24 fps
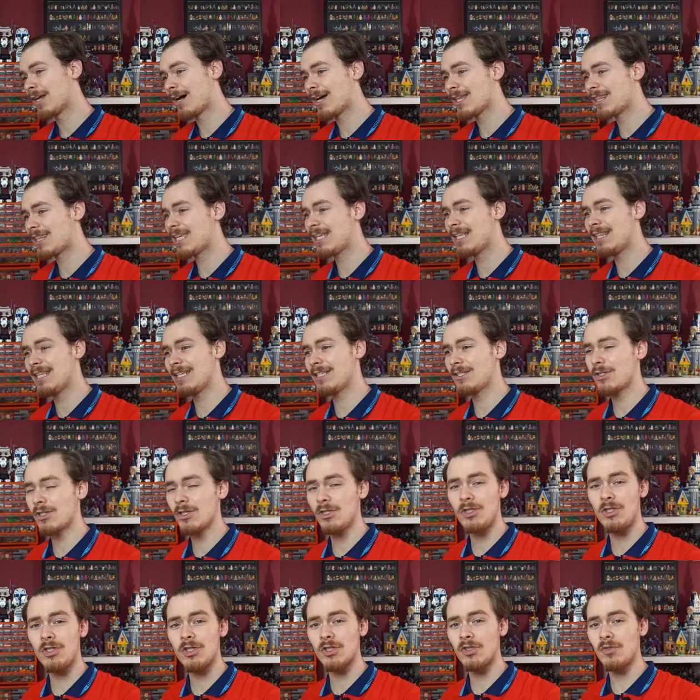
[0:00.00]
I think this
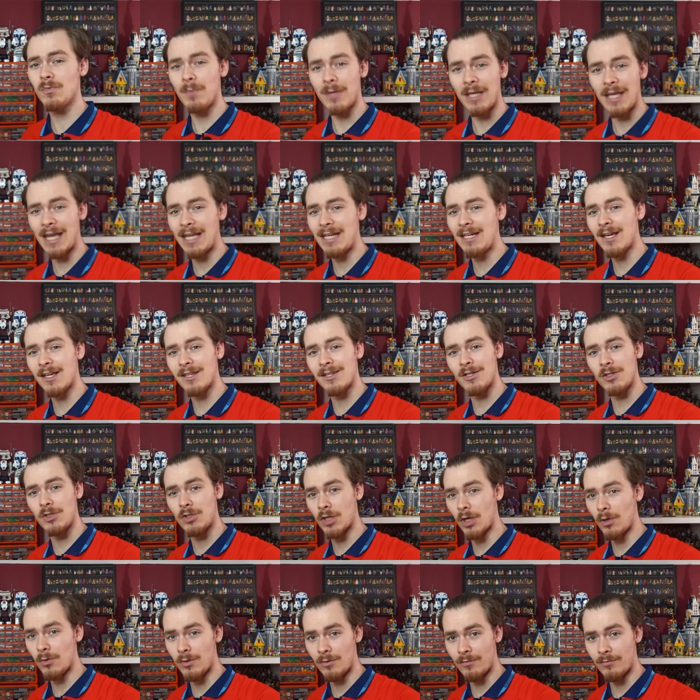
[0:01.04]
could just be another
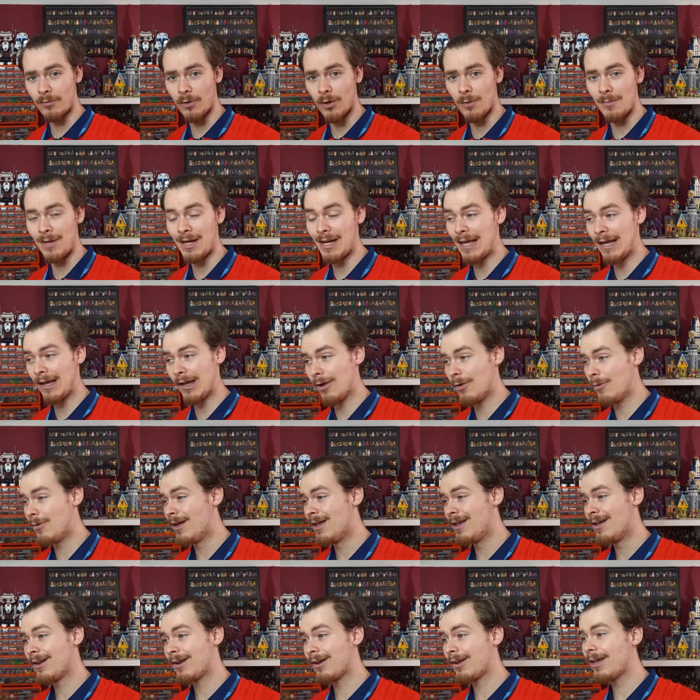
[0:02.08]
joke from Lego
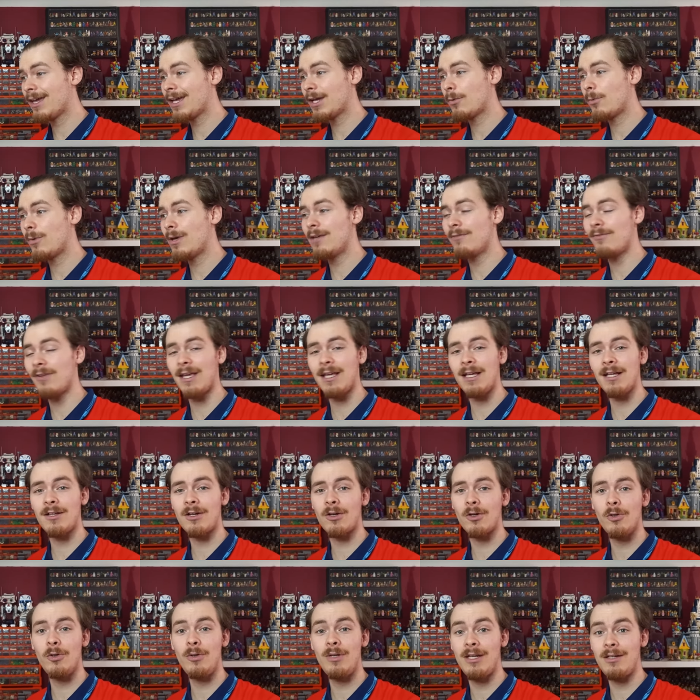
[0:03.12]
like with
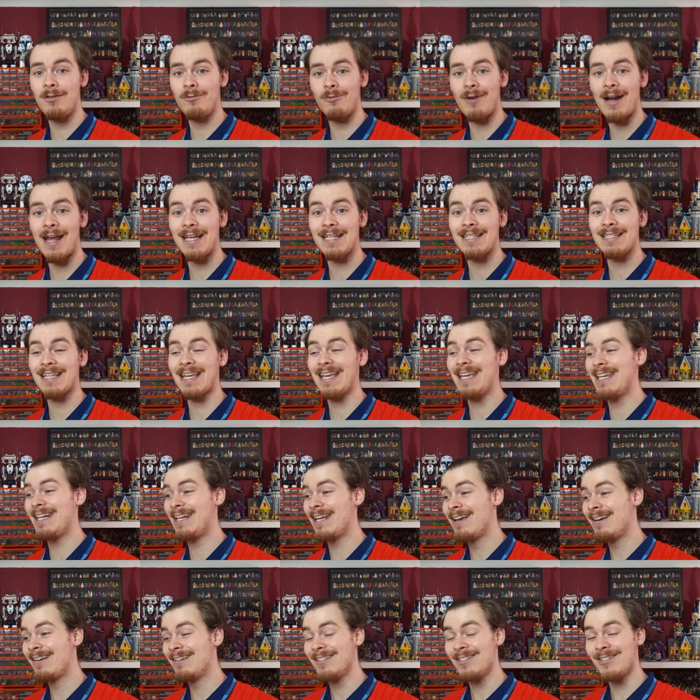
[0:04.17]
including Rex in
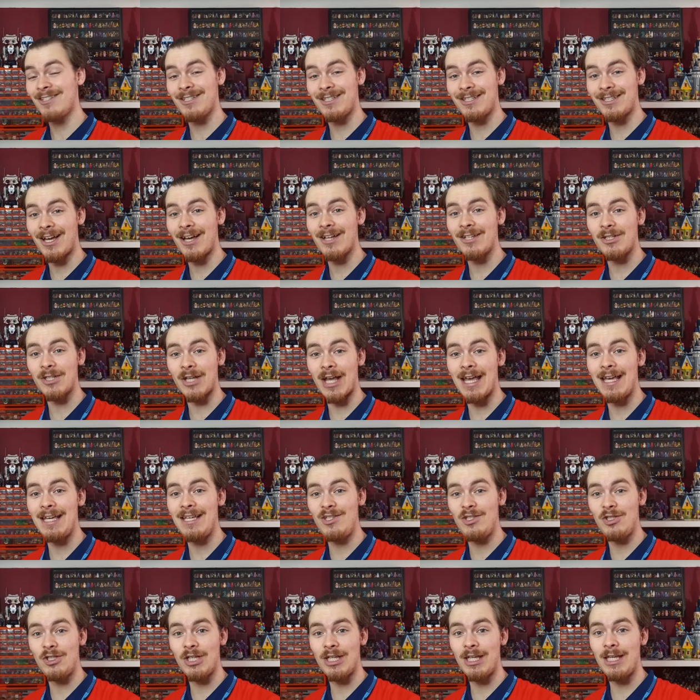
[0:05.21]
such
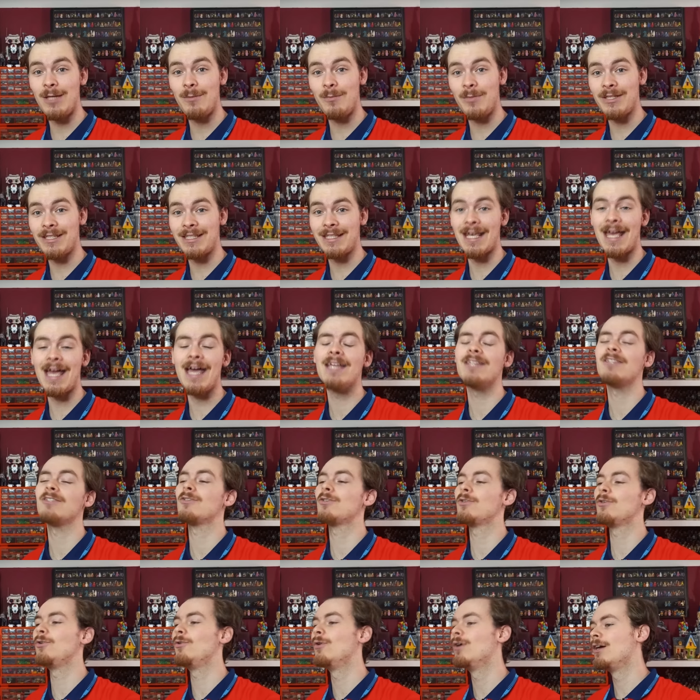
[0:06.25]
a cheap set
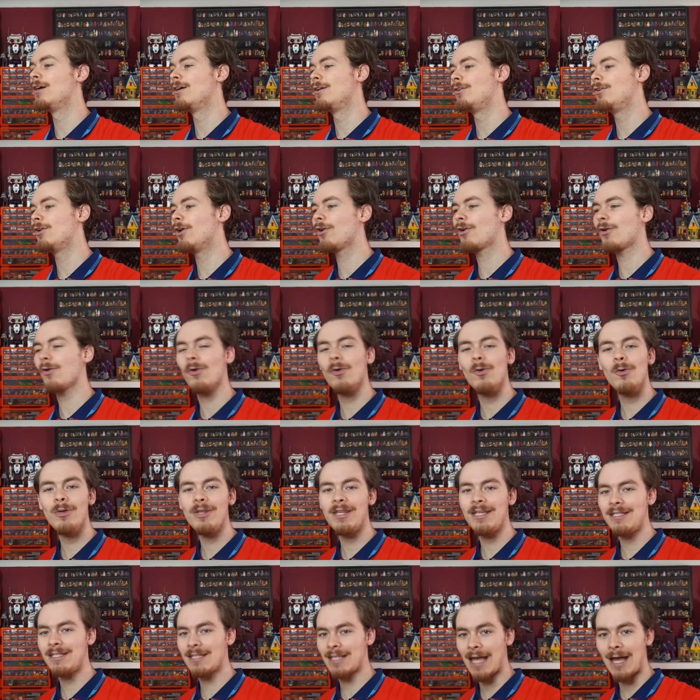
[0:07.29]
to knock all
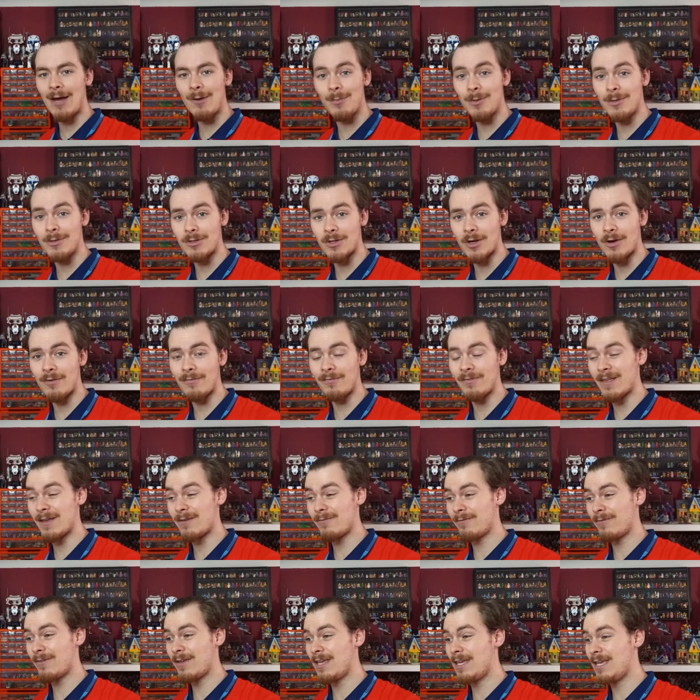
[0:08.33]
these scalpers off their
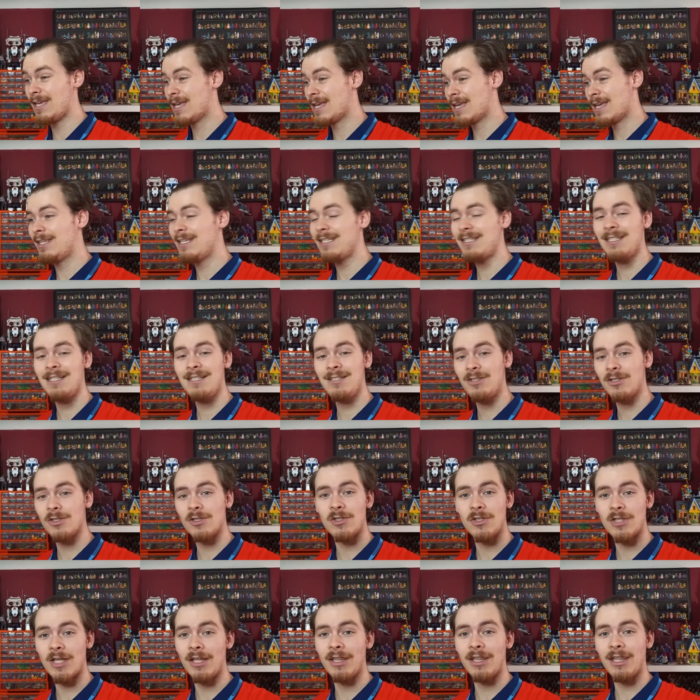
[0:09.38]
feet. This is
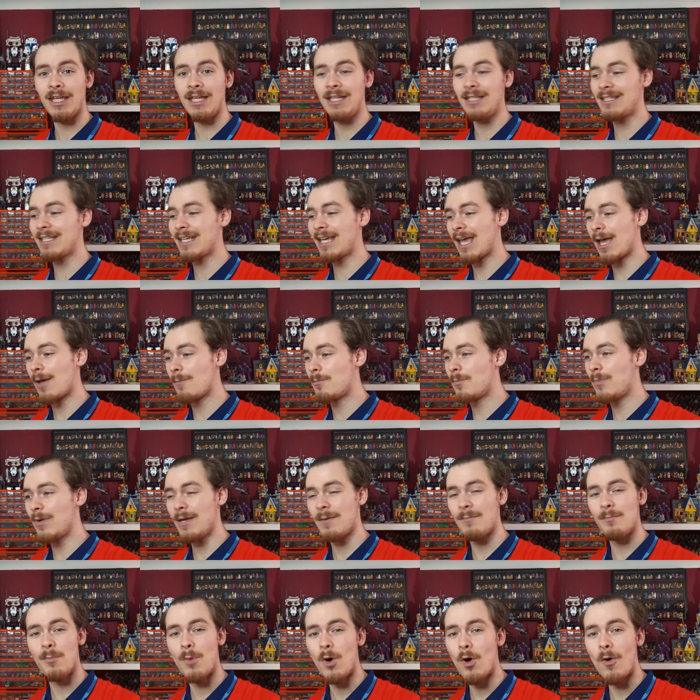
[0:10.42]
just something to get a
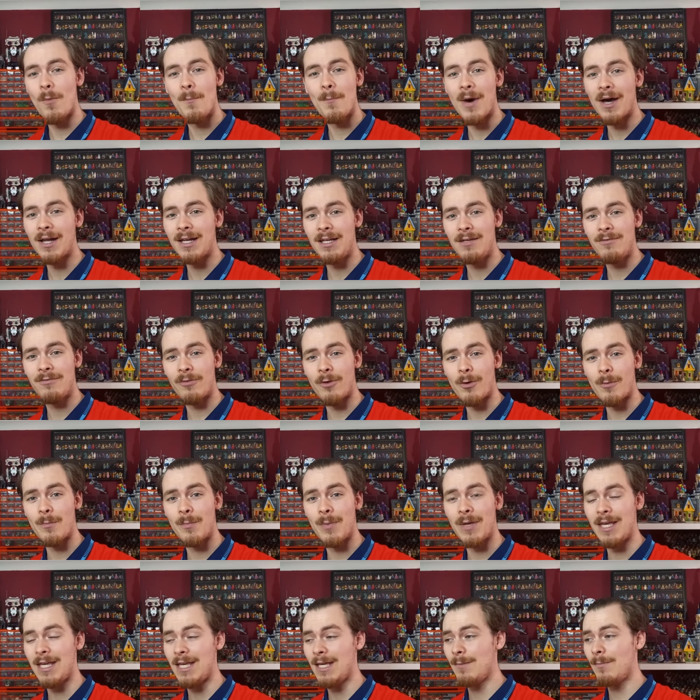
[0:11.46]
bit more money from
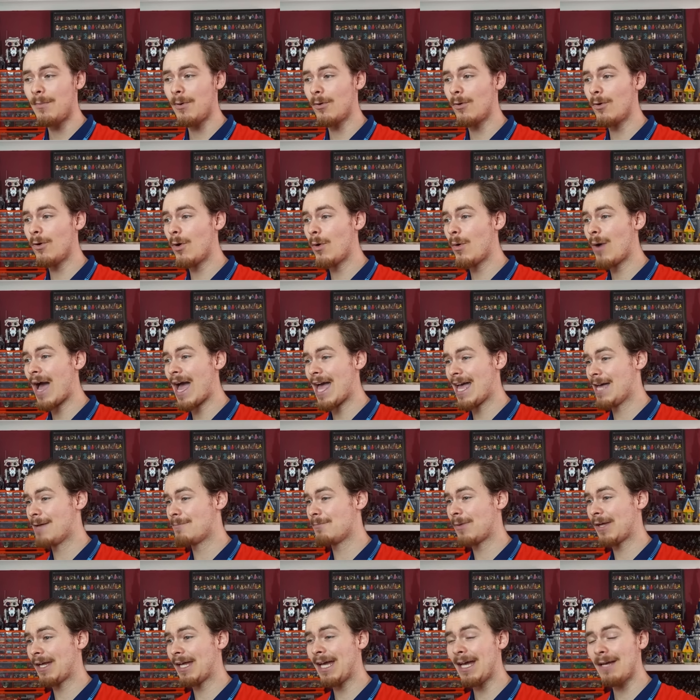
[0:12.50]
people
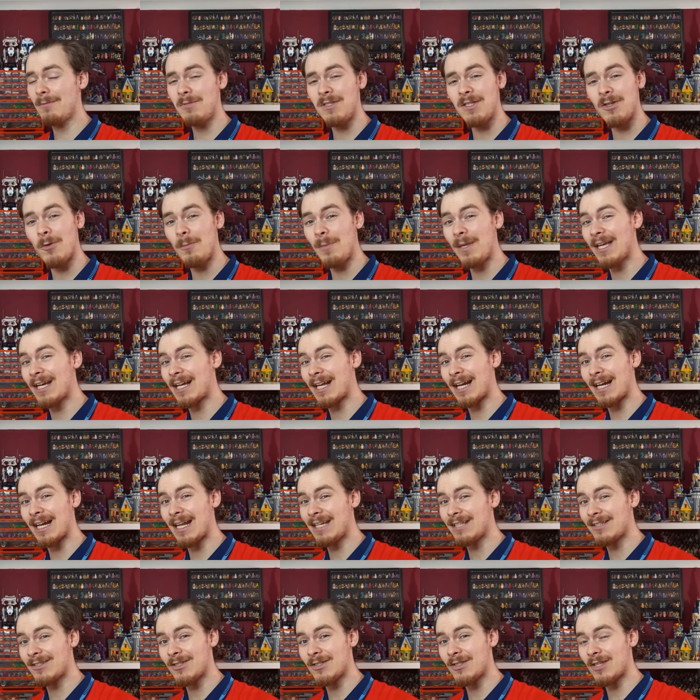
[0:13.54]
and perhaps it will be a
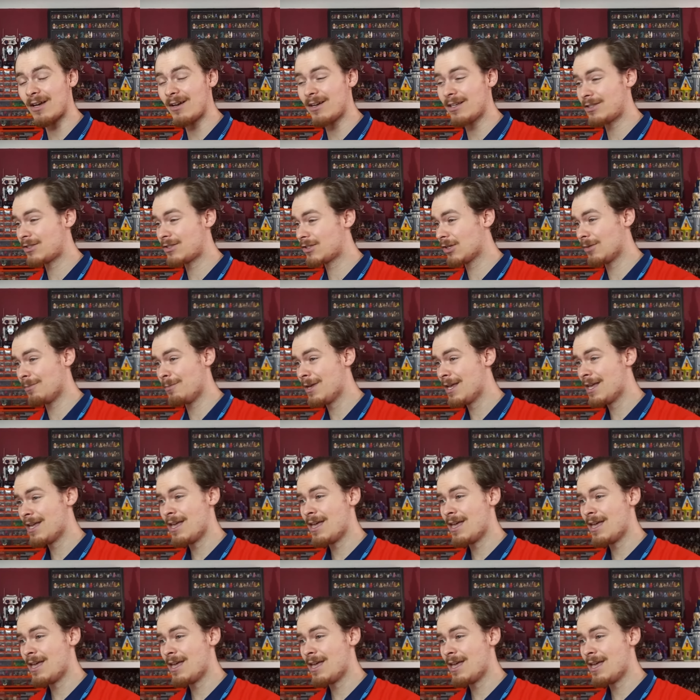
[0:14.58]
collector's item.